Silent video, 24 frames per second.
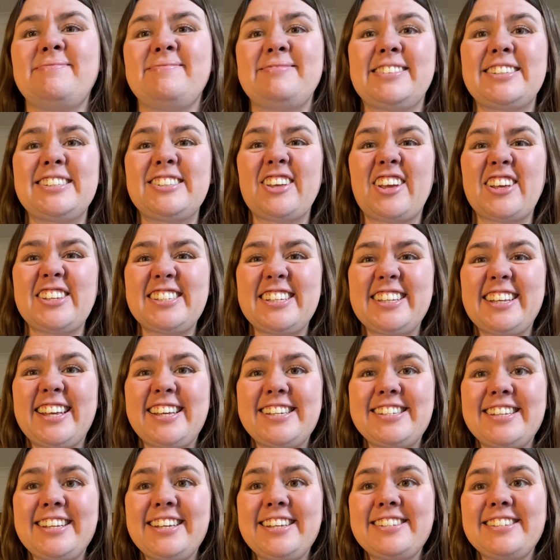It's nice and
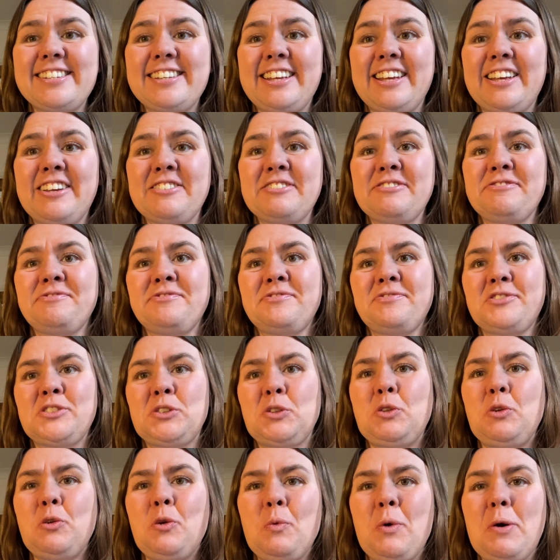easy, isn't it? To
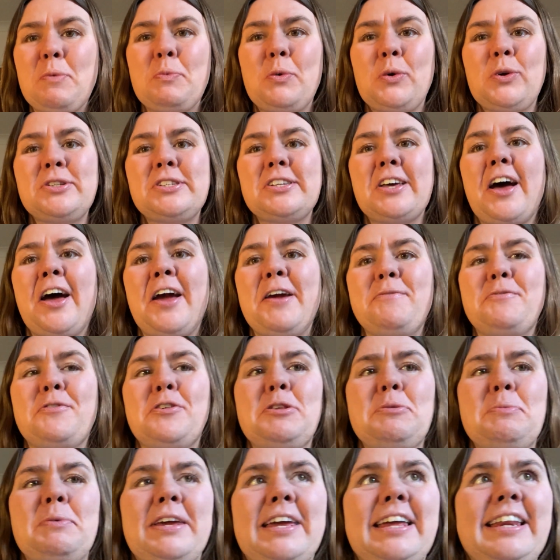do it one more time from
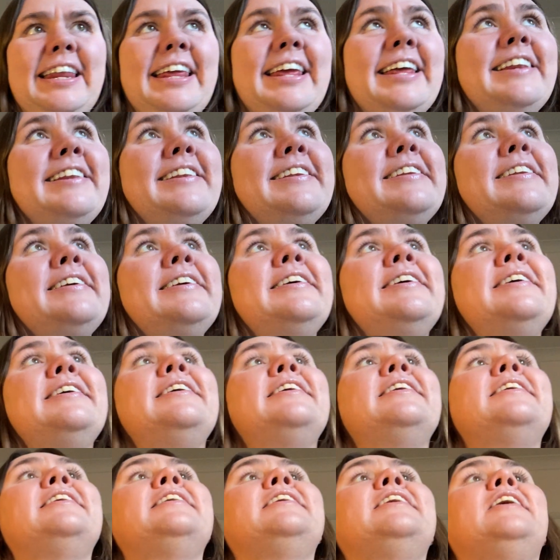the beginning.
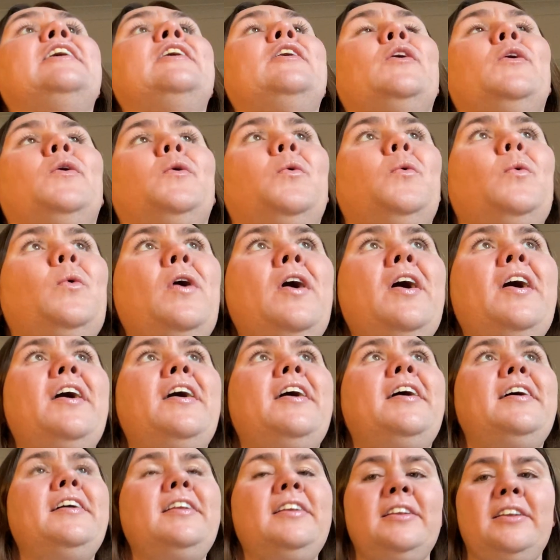
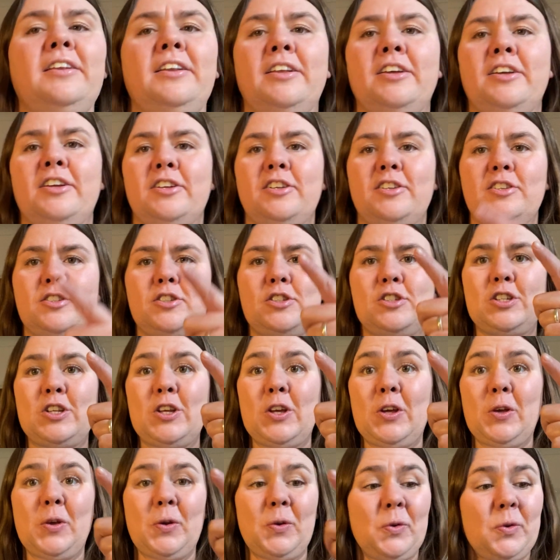1,
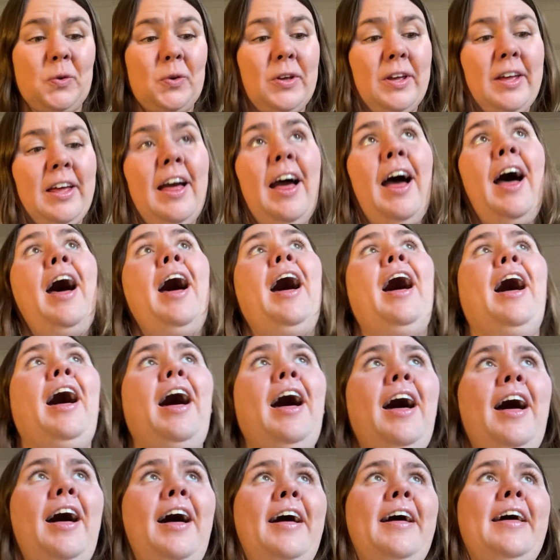2.
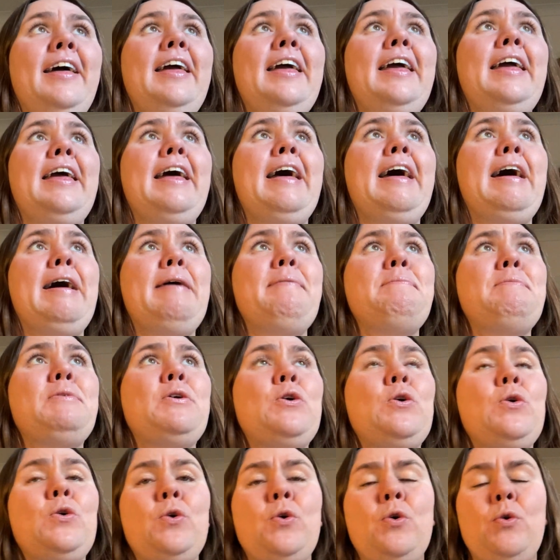I am
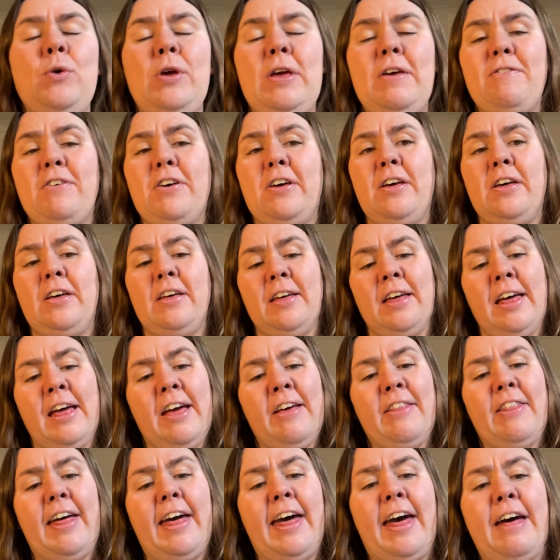the river
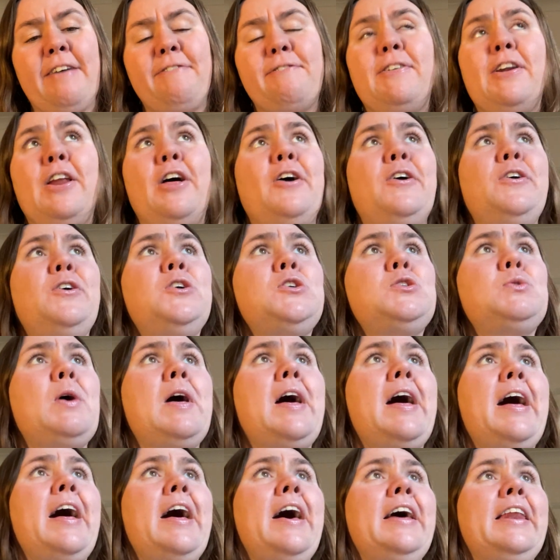that flows
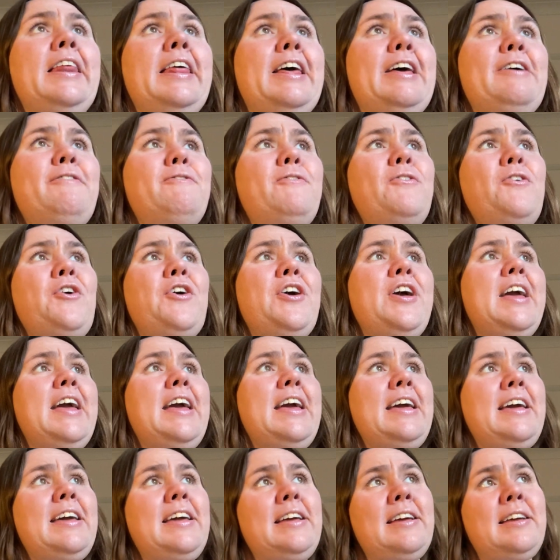wild and
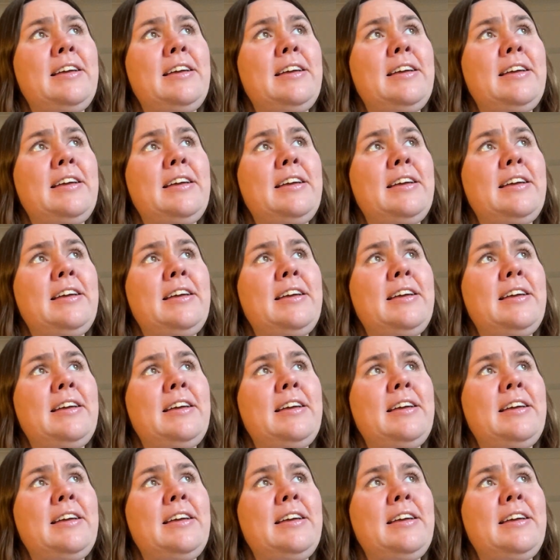free,